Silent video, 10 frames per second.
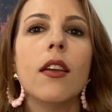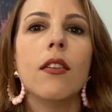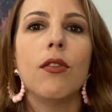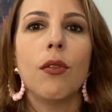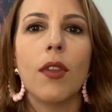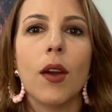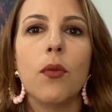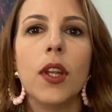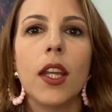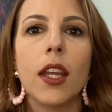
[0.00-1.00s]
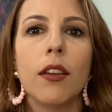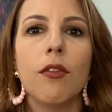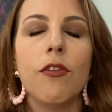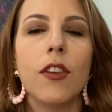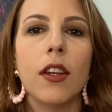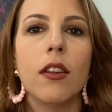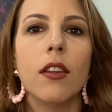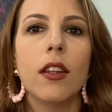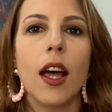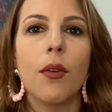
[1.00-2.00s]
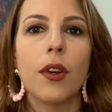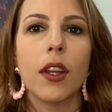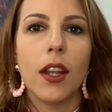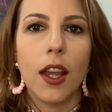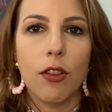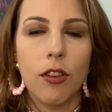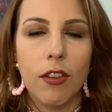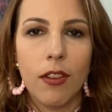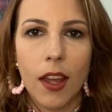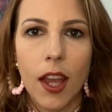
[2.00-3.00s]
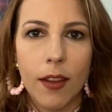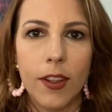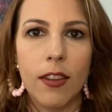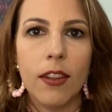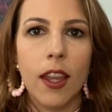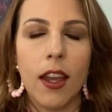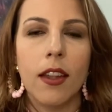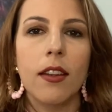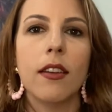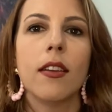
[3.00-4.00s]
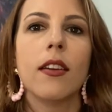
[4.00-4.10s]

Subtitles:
so that we can feel our connection to the heavens again.